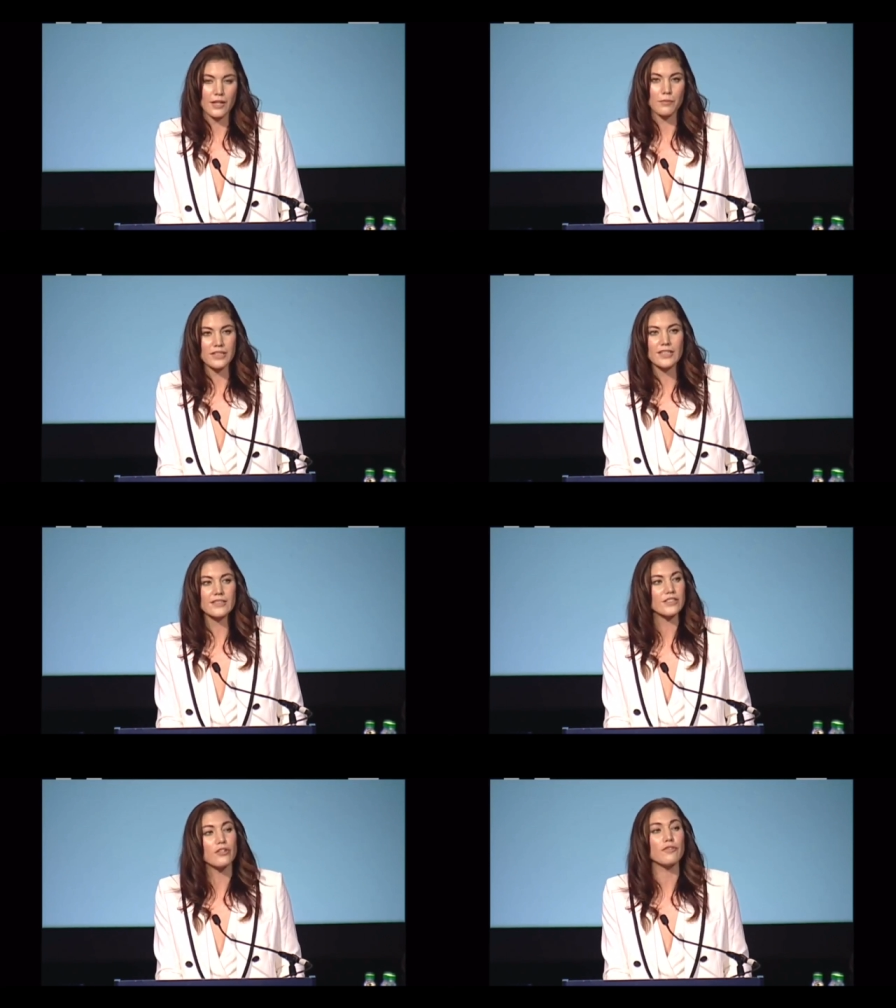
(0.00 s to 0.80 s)
and
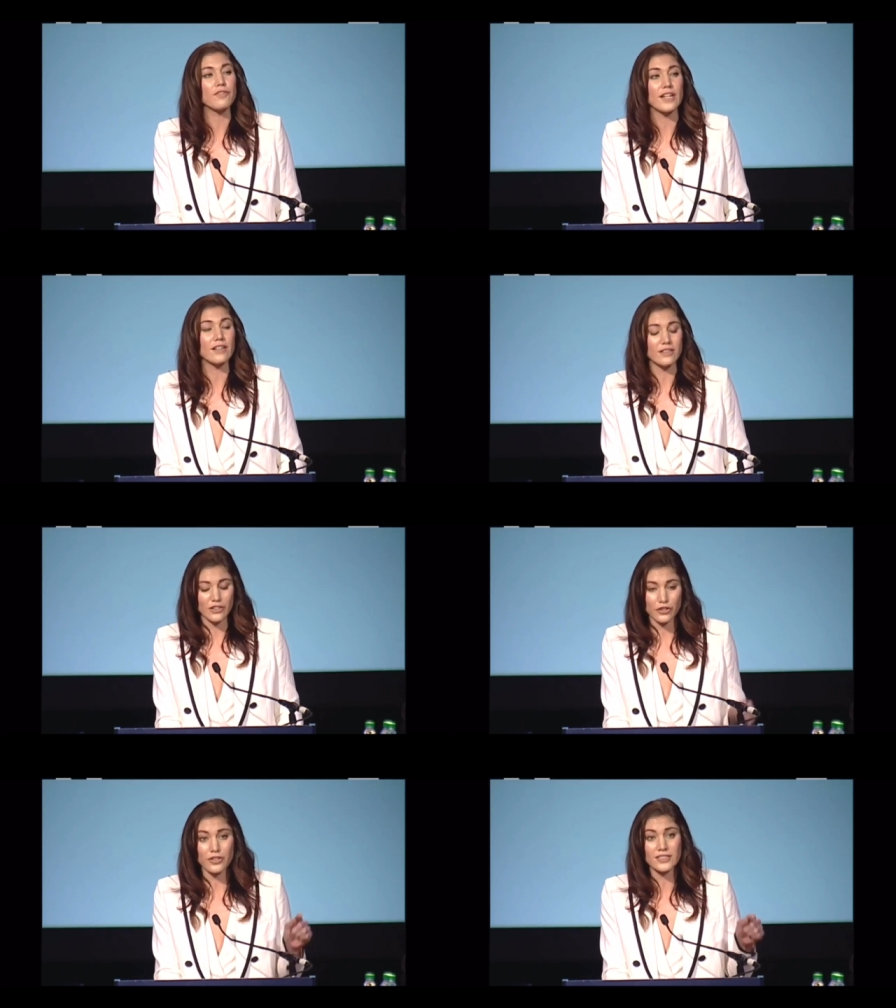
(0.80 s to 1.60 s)
please don't
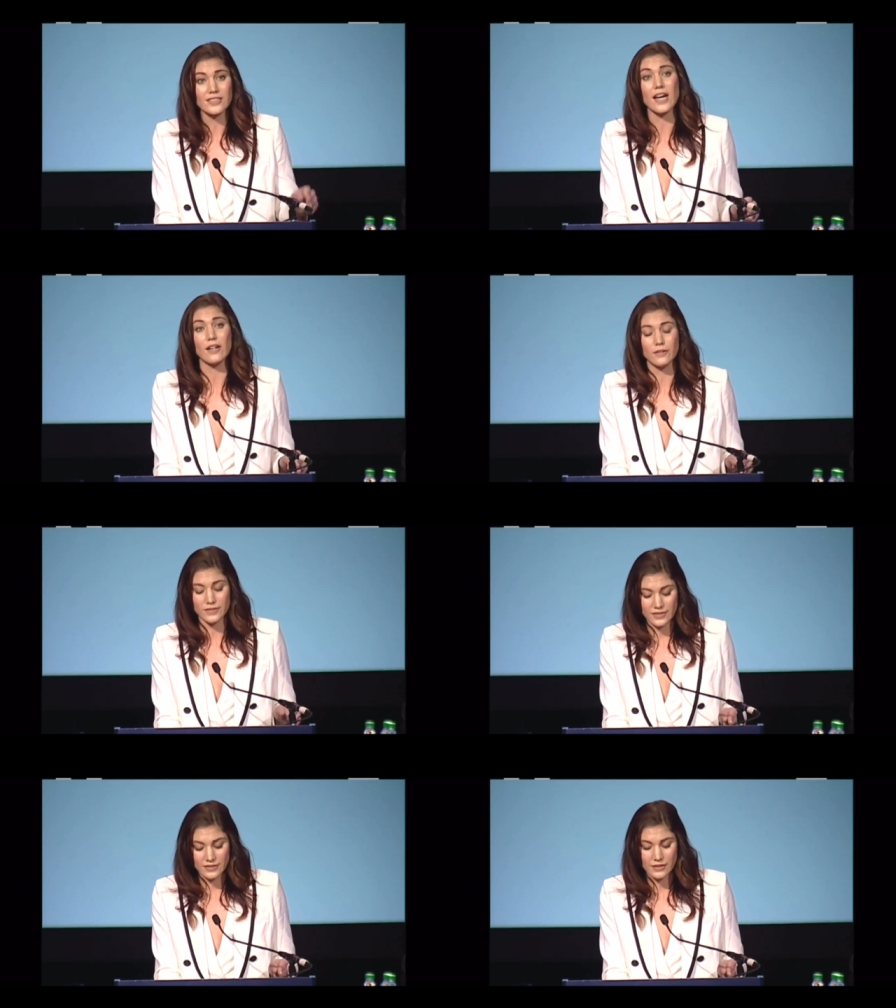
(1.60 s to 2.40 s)
fail
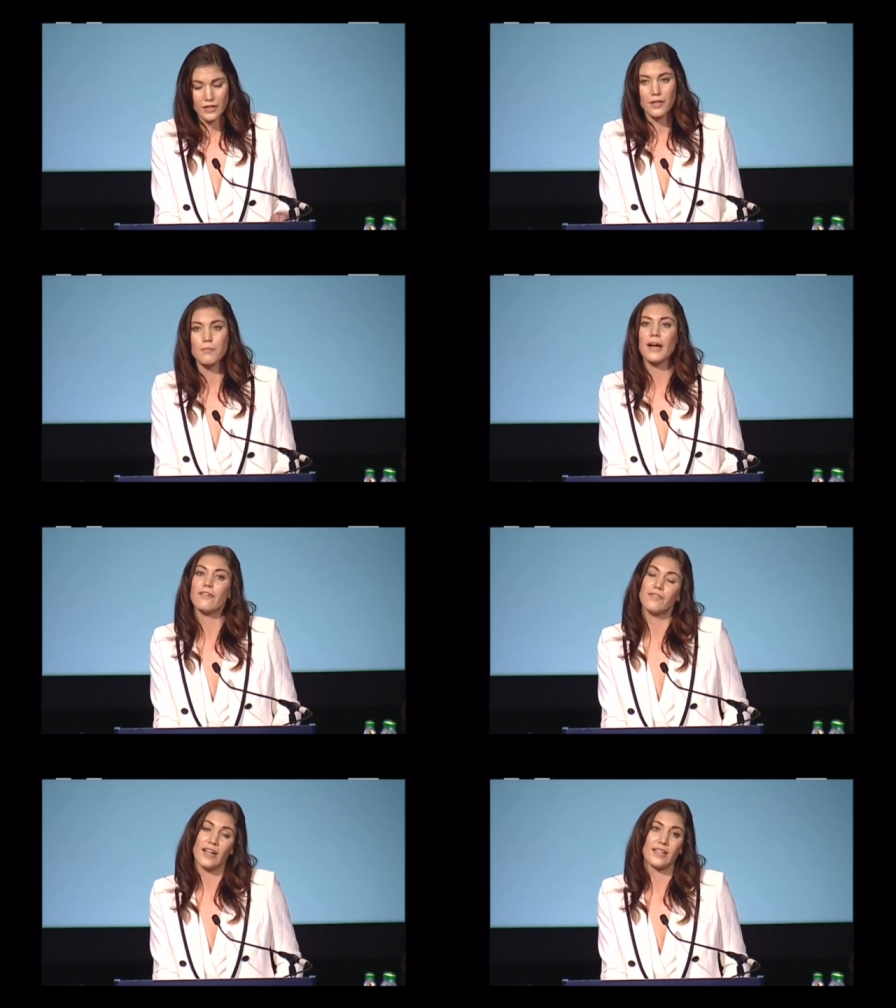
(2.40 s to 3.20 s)
yourselves
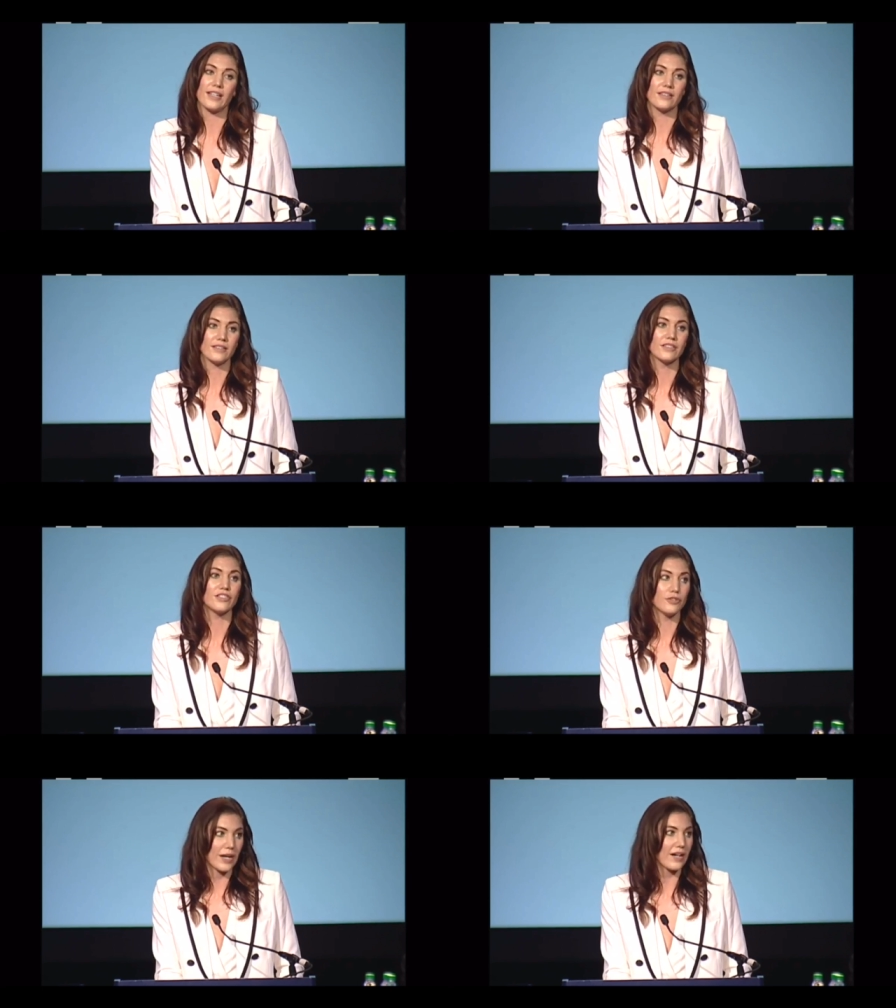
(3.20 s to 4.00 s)
by failing
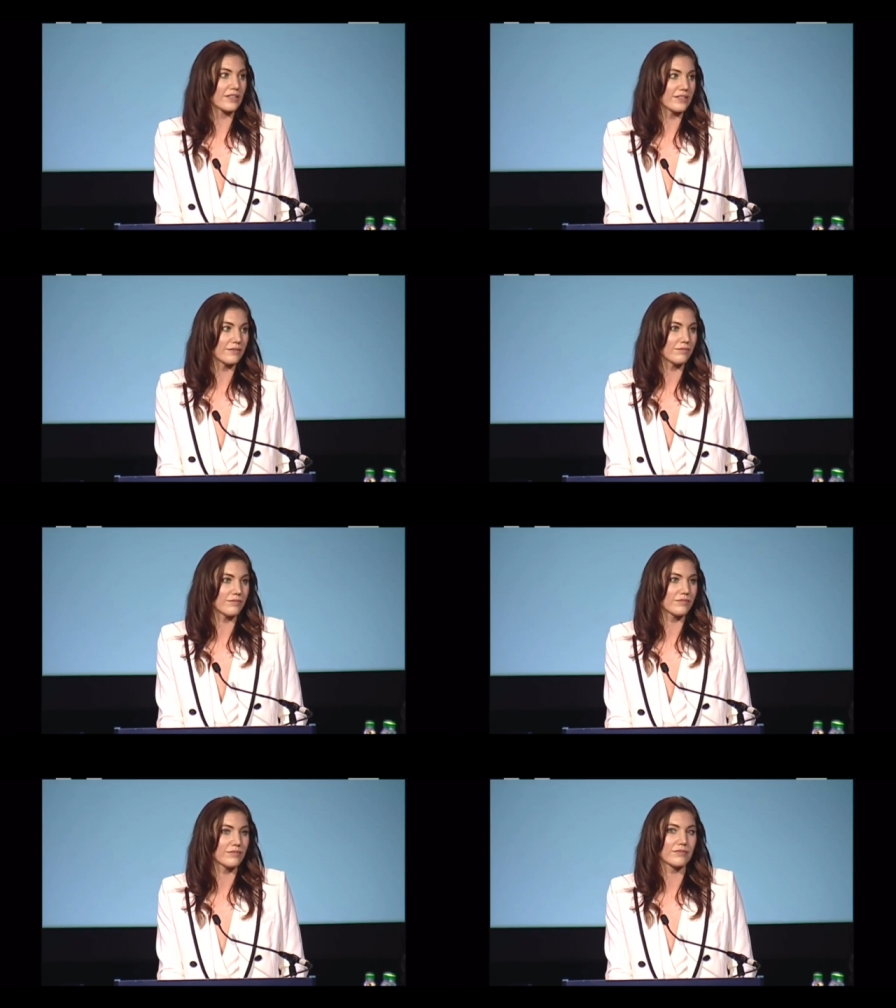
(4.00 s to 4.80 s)
to act.
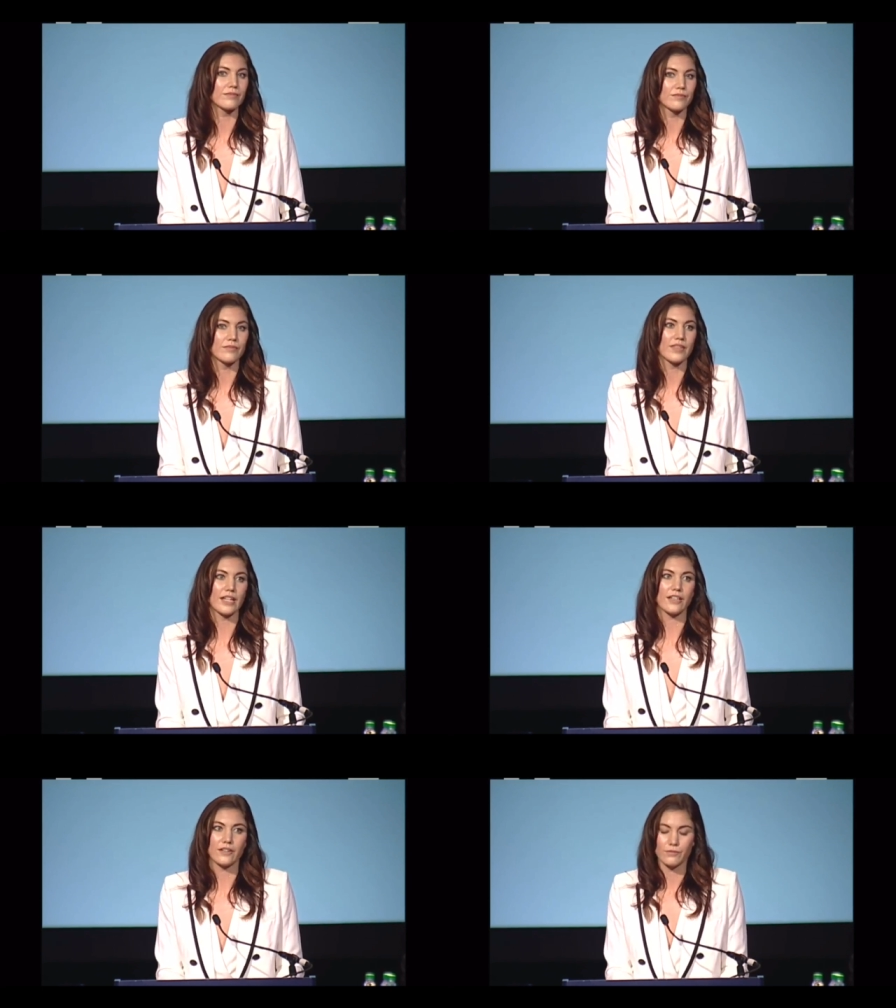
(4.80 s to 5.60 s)

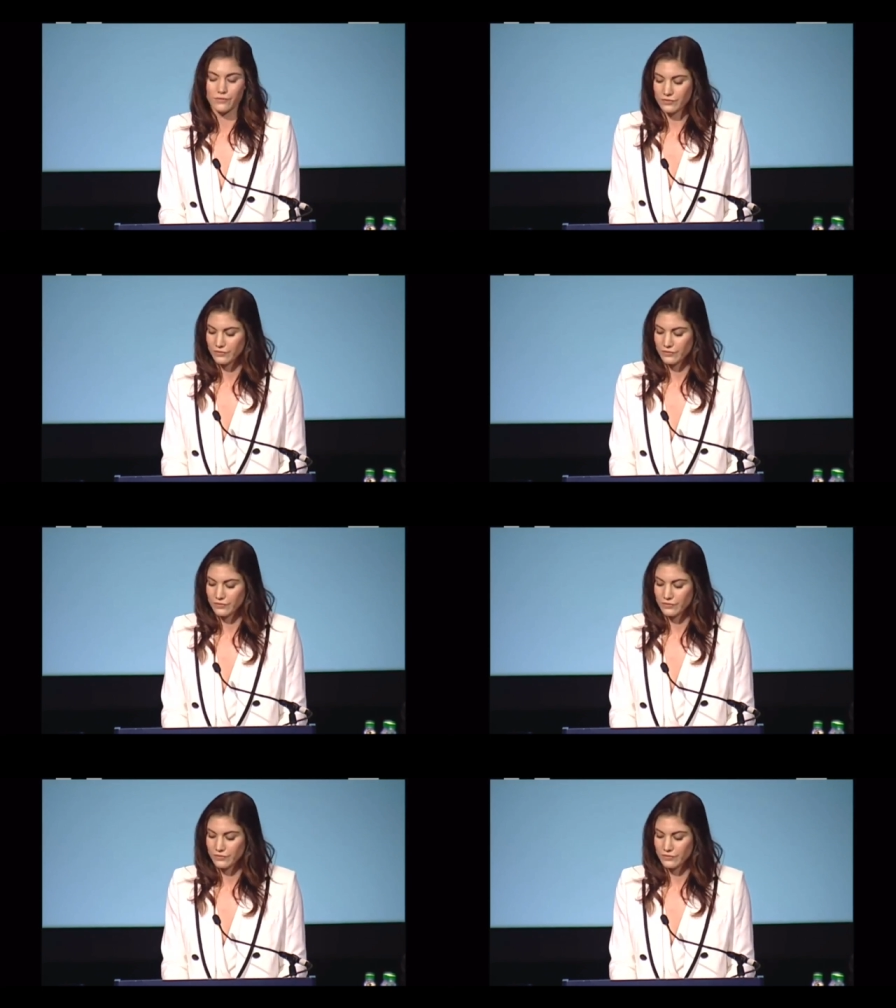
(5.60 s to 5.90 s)
Thank you.